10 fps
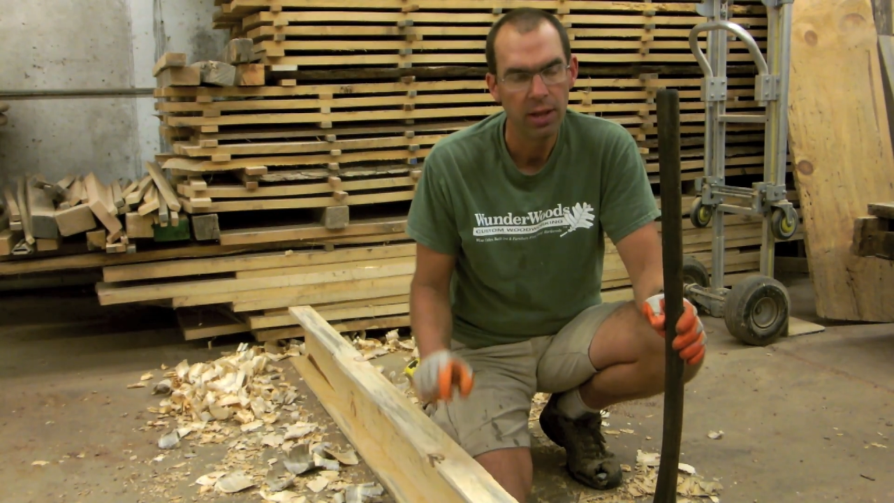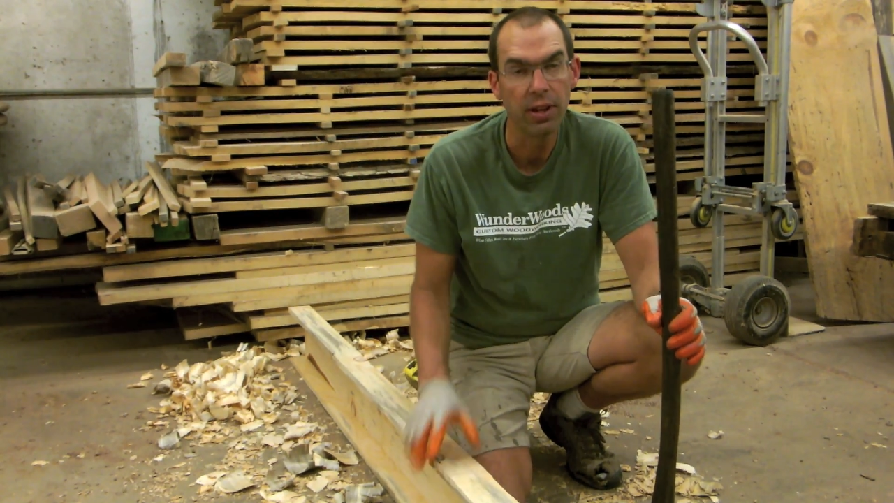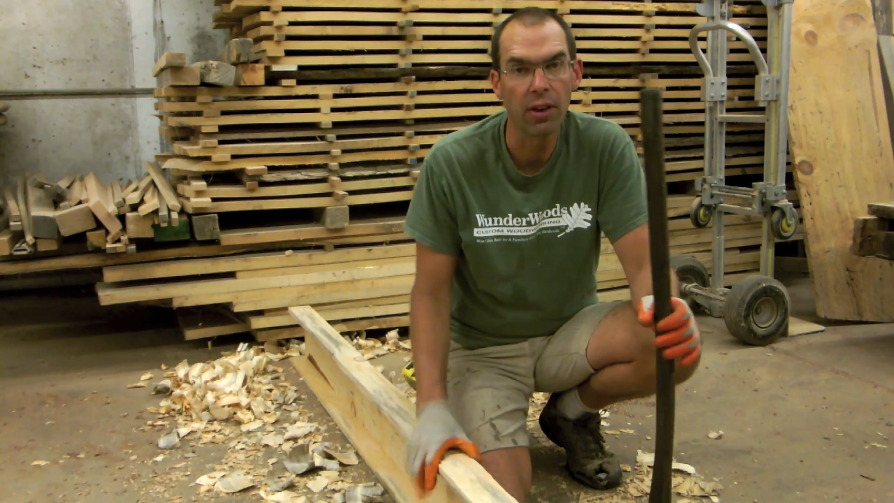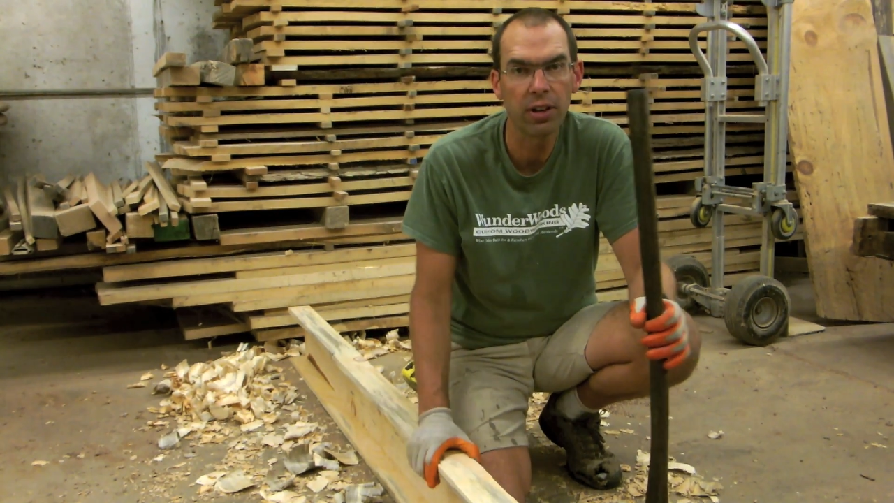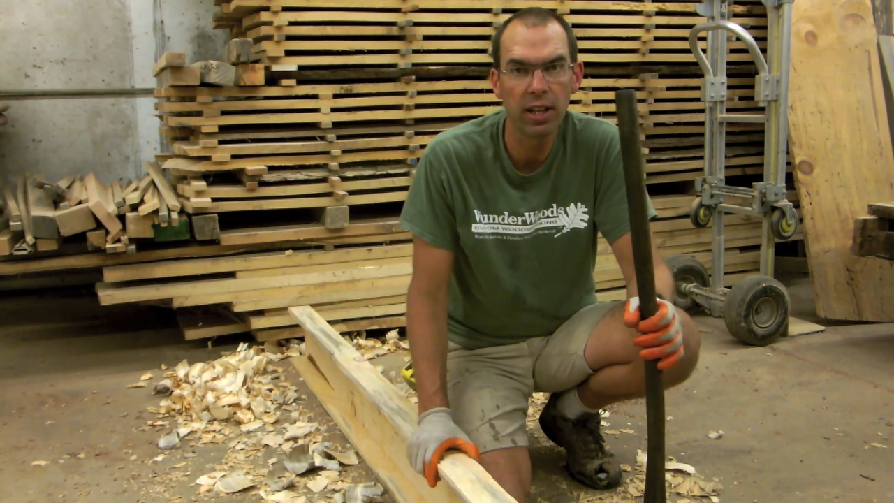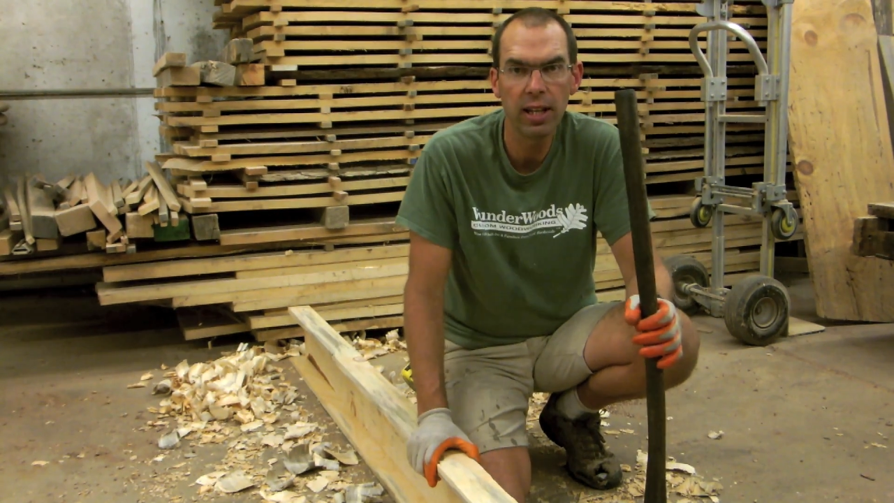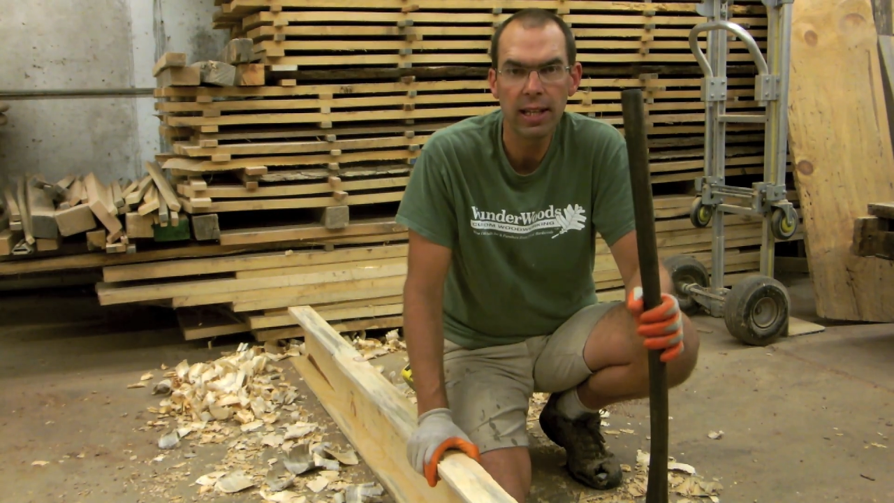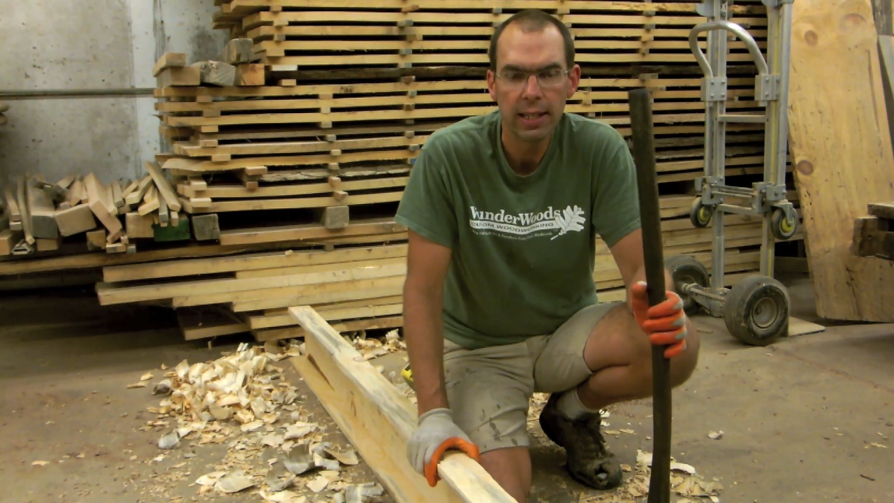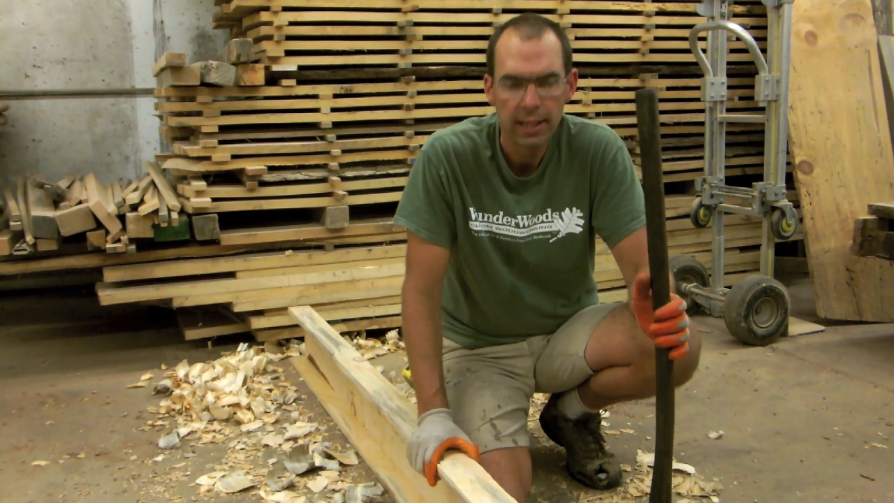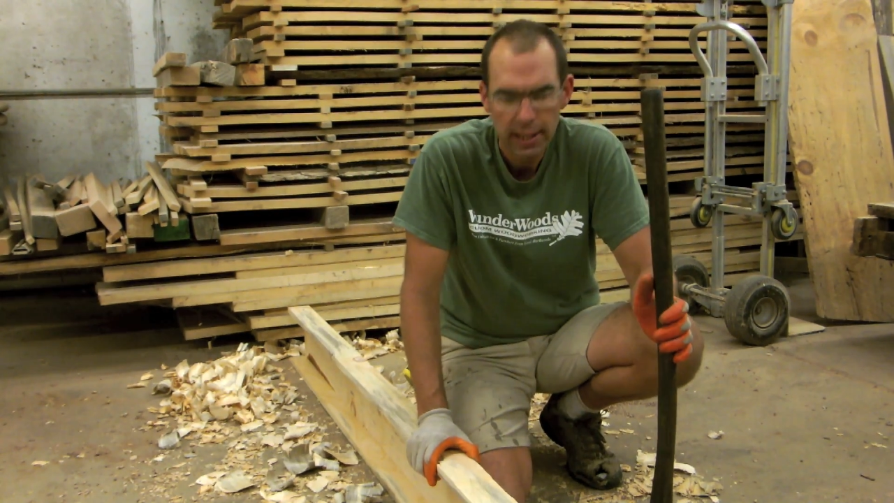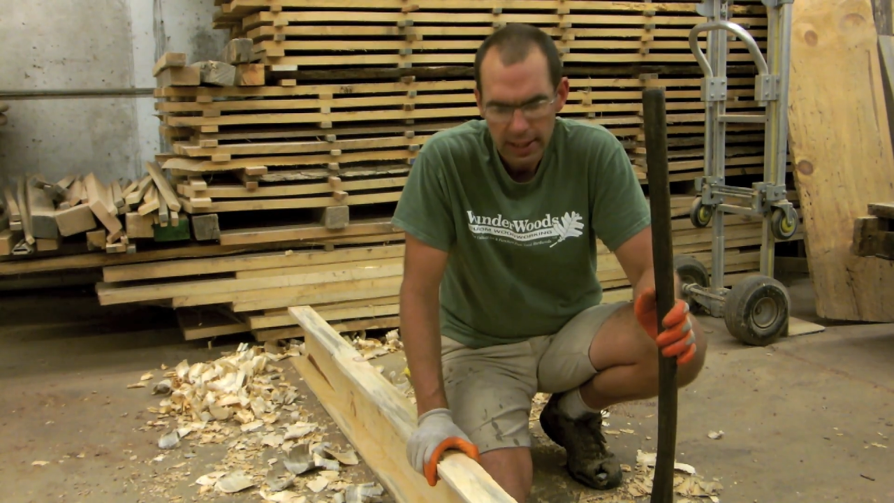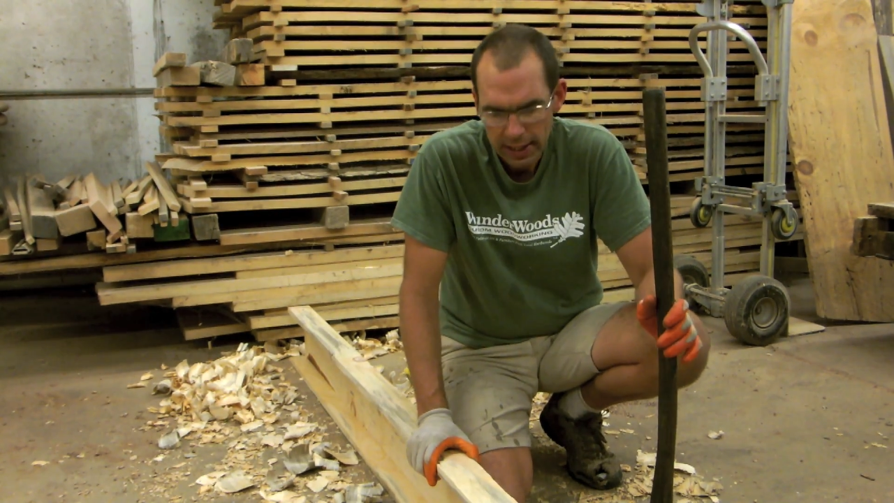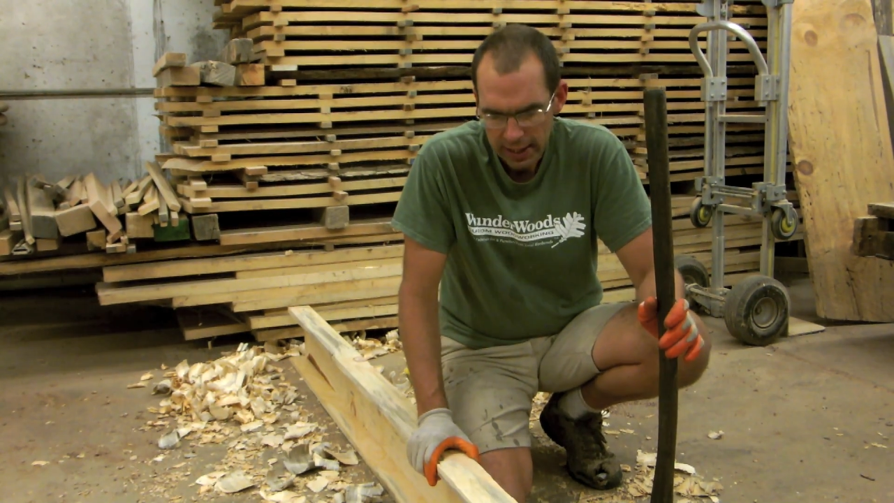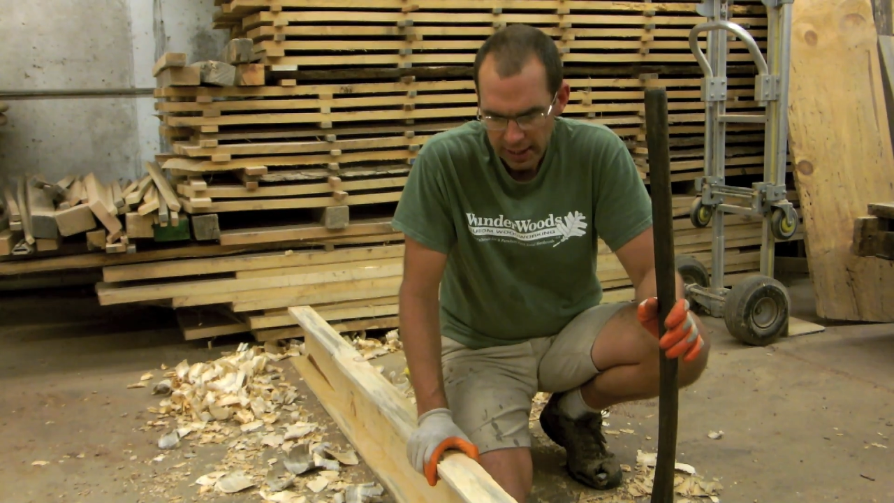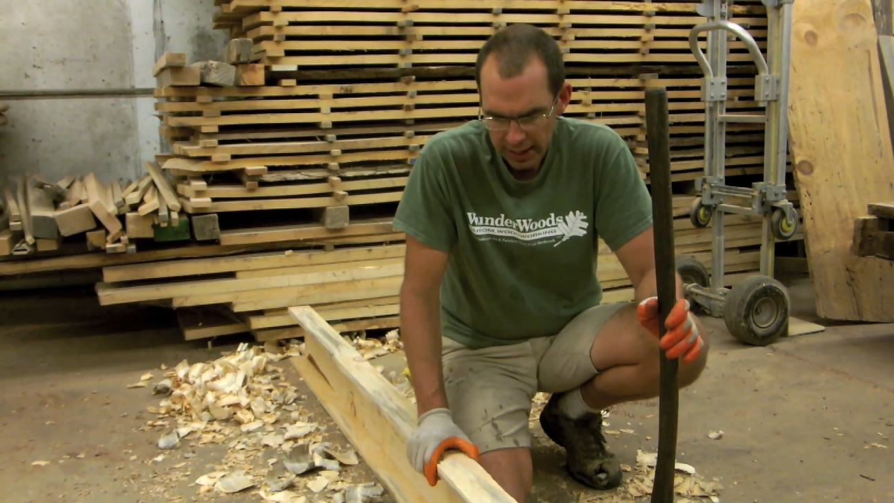The other key
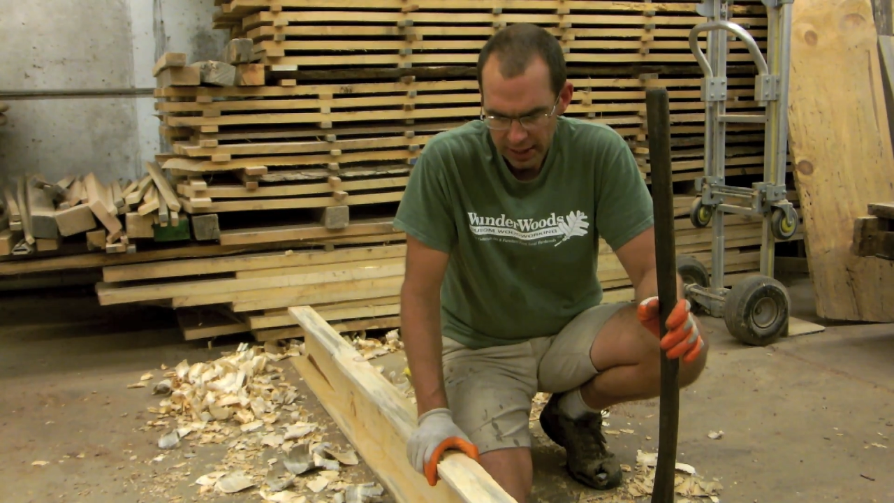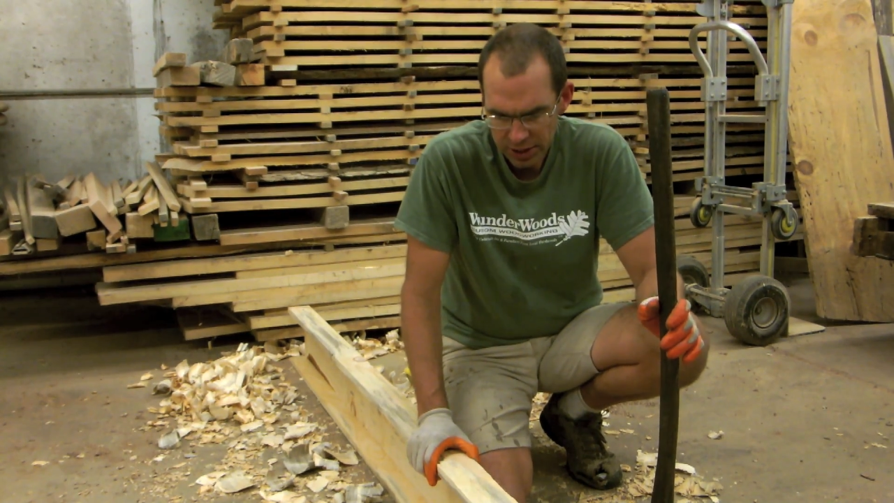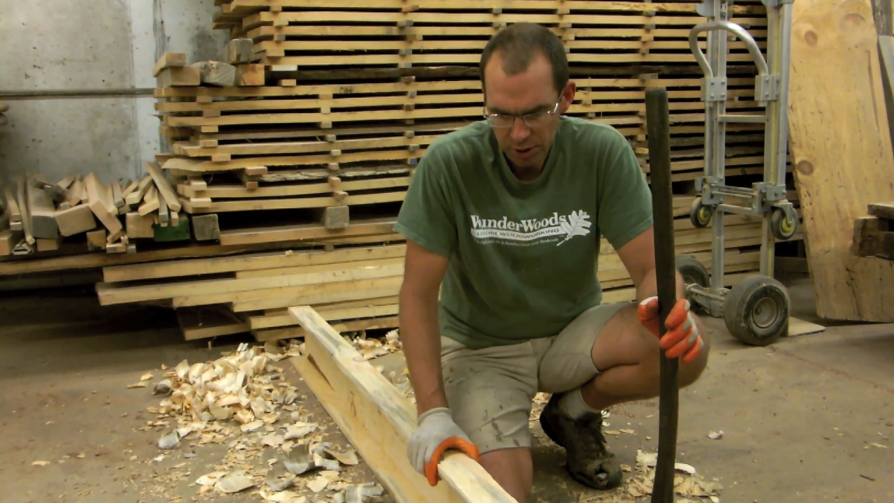is